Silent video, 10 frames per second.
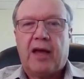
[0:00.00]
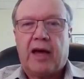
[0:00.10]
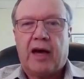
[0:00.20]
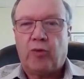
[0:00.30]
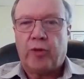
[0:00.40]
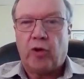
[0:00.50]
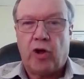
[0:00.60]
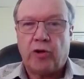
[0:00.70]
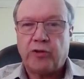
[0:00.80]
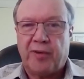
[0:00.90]
how we
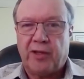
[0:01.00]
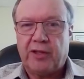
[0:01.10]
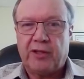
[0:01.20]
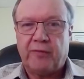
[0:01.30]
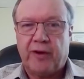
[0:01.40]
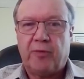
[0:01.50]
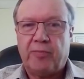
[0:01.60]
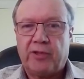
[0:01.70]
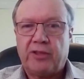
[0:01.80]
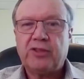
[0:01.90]
will ultimately
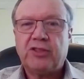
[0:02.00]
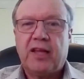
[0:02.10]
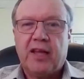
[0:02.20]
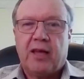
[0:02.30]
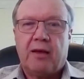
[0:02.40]
develop this.